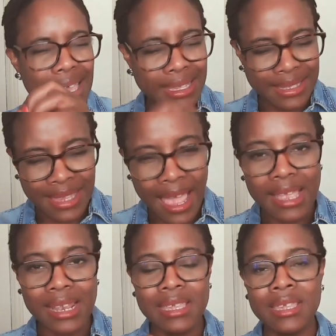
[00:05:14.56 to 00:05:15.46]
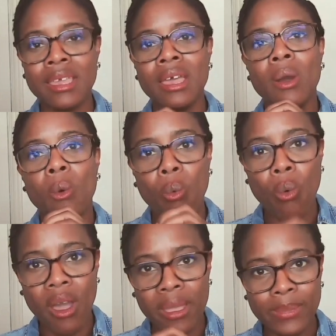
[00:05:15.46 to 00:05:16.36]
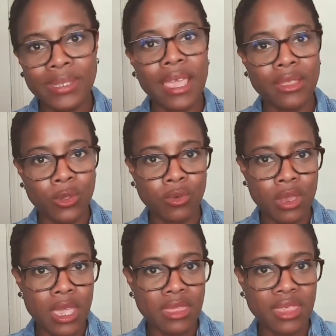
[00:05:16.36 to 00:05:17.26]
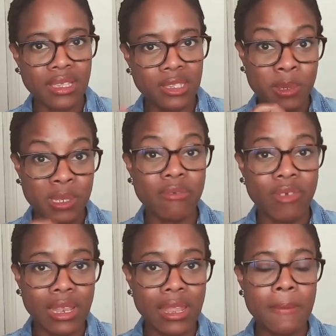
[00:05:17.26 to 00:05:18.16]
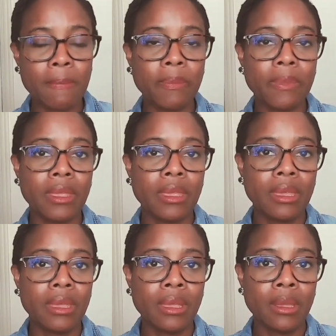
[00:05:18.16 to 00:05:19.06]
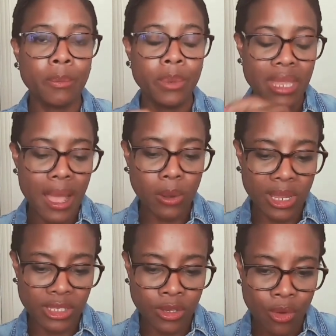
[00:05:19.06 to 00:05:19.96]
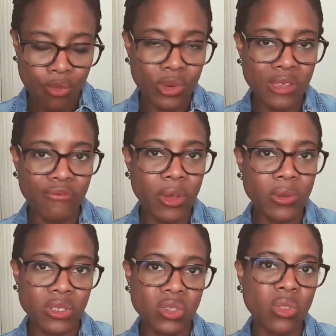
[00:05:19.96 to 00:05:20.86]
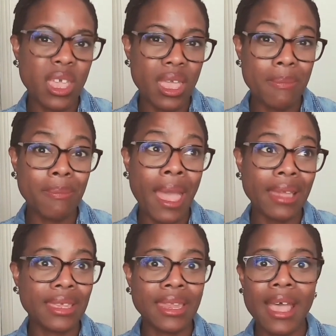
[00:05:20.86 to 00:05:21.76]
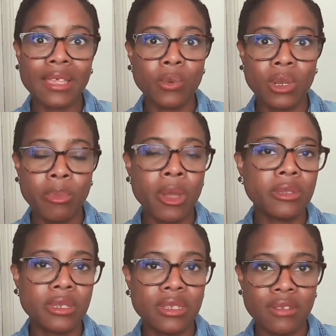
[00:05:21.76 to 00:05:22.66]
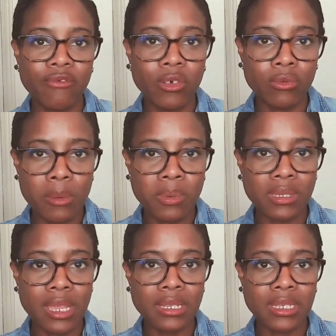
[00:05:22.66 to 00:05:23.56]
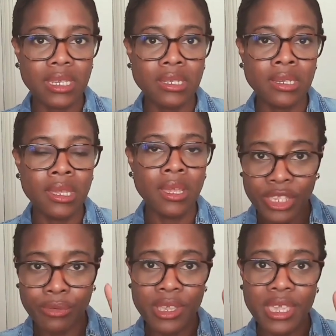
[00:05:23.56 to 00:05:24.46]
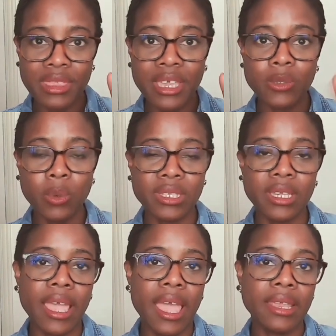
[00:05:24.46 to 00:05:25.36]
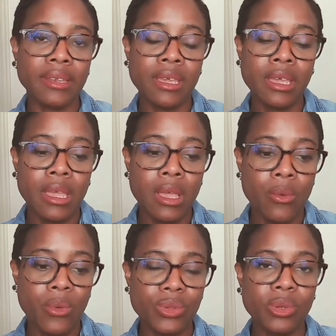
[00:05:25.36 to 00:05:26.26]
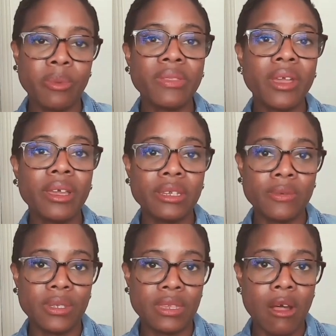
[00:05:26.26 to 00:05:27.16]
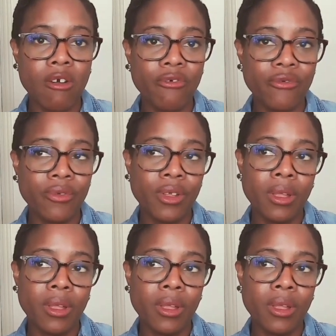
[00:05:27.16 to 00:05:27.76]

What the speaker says: exactly why I'm saying those three key things specifically. But now let's really focus on the impact that it has when a person doesn't feel represented. There's three key things once again. When you're talking about the idea of self,